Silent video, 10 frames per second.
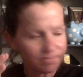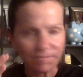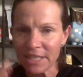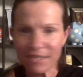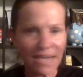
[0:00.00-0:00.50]

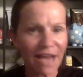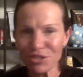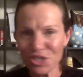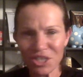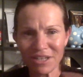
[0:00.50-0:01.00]

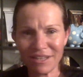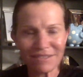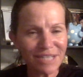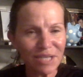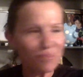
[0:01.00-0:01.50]
intelligent and
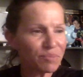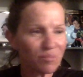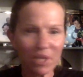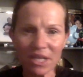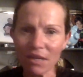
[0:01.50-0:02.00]
deep
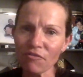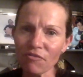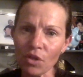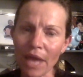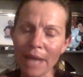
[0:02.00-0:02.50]
and
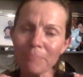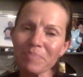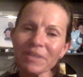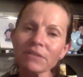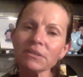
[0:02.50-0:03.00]
meaningful and
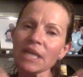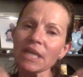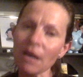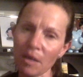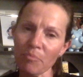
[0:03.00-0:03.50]

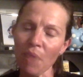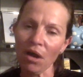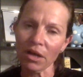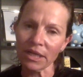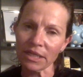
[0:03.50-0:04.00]
building
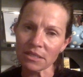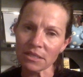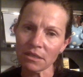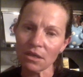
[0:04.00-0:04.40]
upon it,